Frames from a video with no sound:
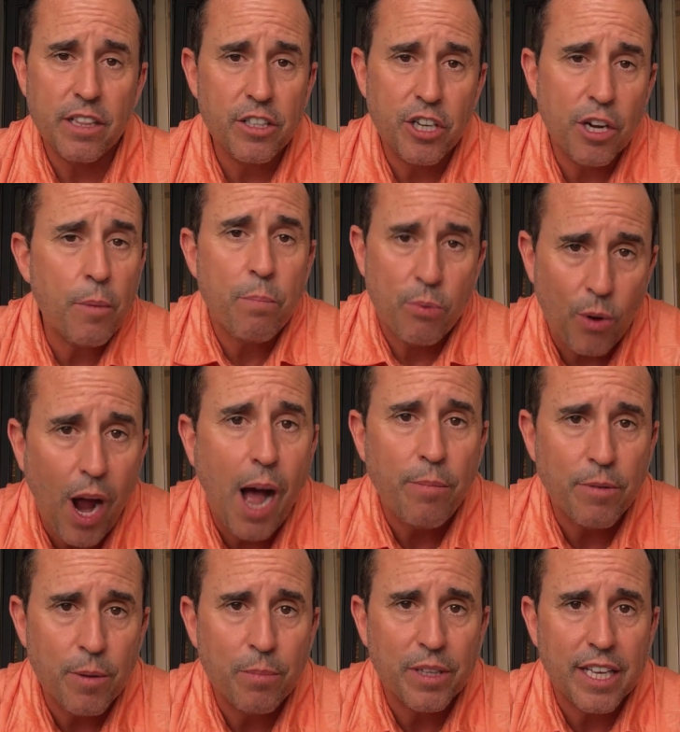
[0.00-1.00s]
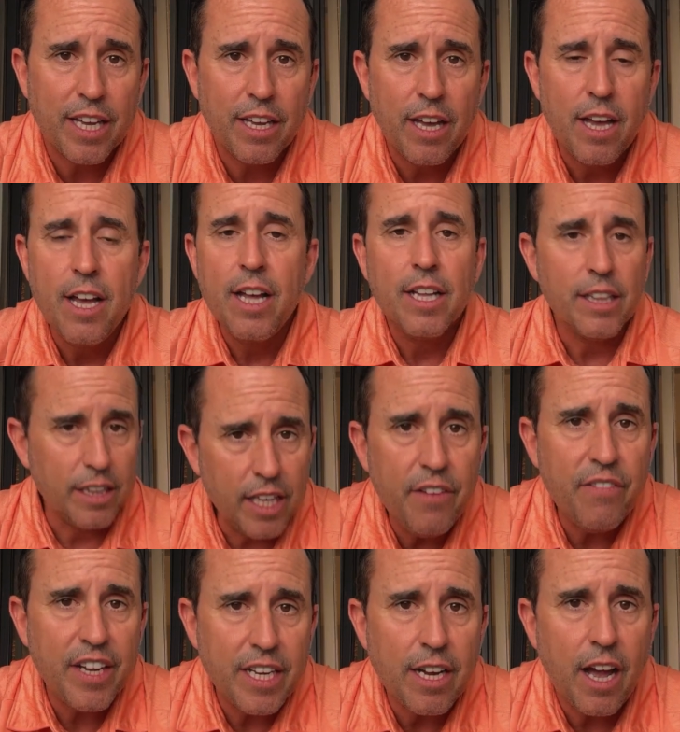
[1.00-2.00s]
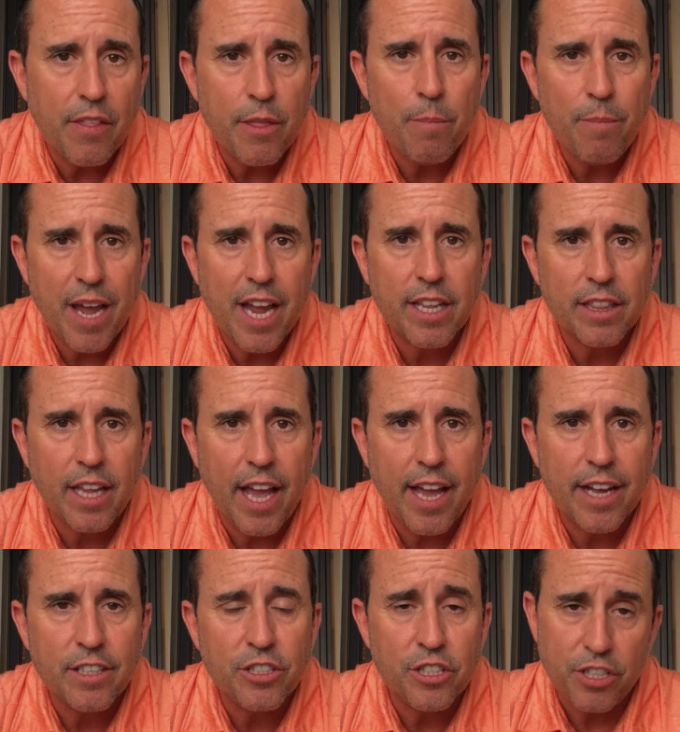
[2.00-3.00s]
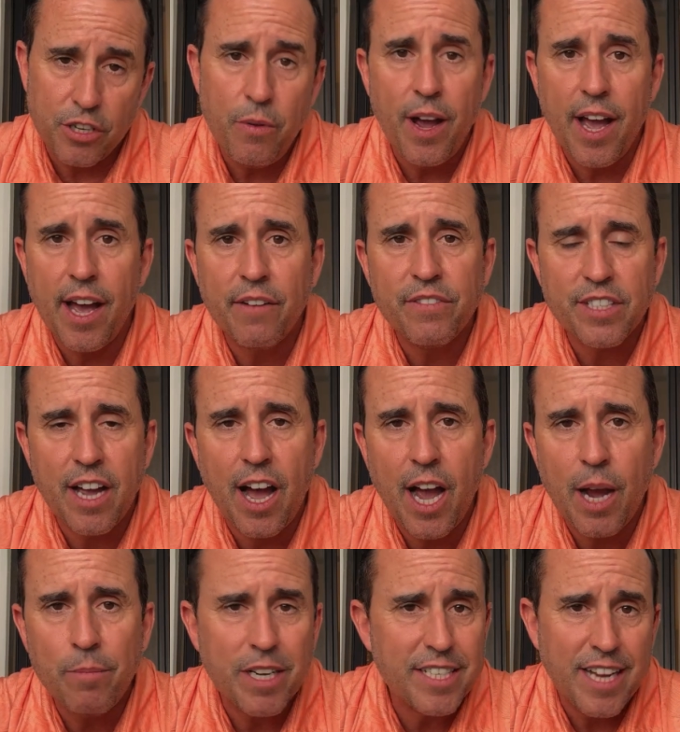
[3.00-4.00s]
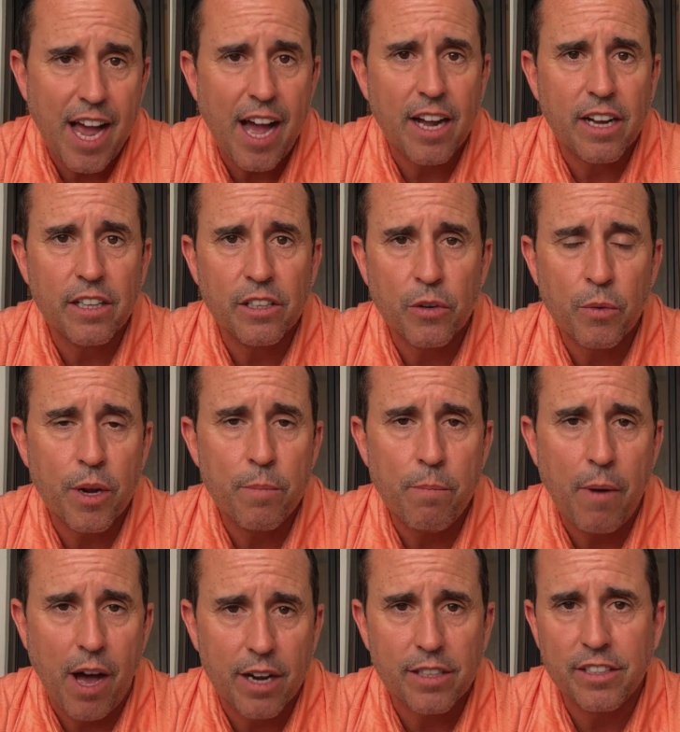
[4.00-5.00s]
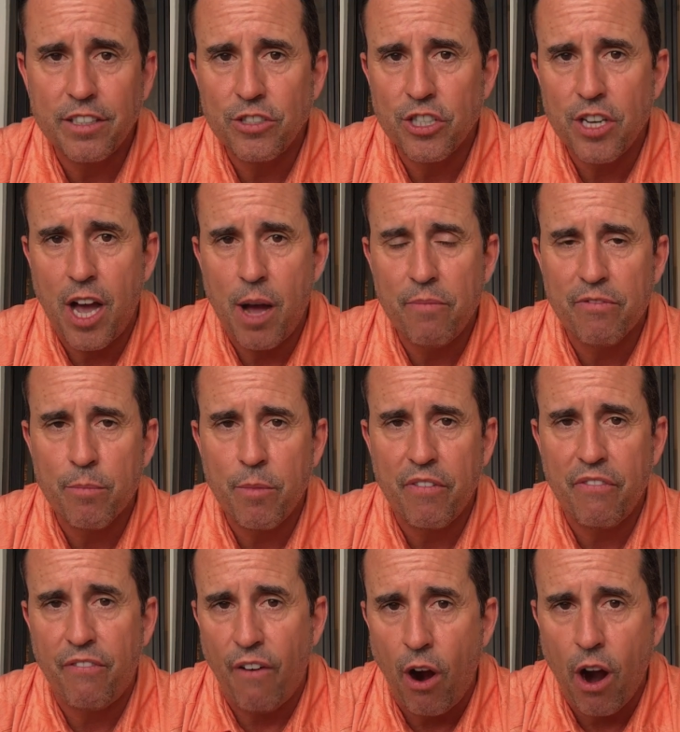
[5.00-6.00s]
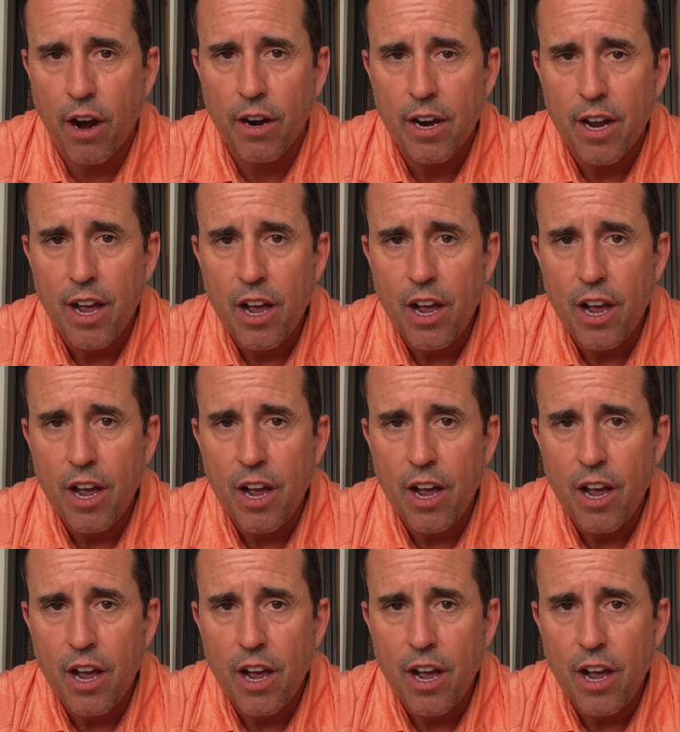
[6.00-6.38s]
you're probably living on the mainland. Do you have time to tackle a remodeling job from afar?